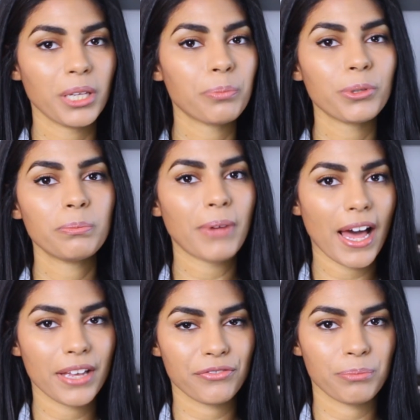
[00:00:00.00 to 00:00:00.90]
People
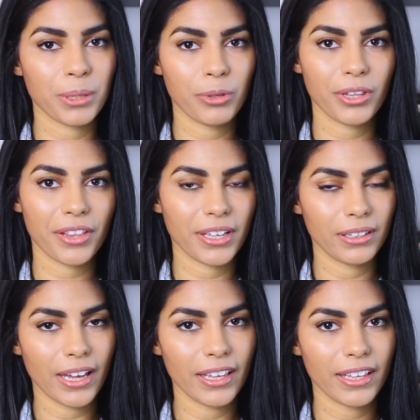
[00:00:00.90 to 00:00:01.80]
buy from people that they
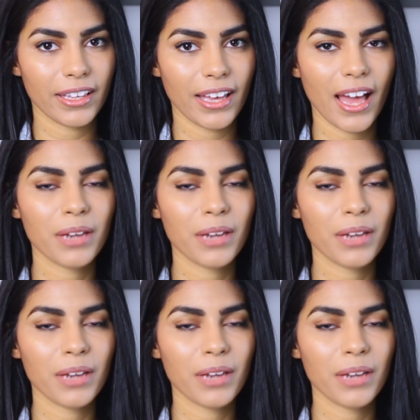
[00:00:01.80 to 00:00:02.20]
like,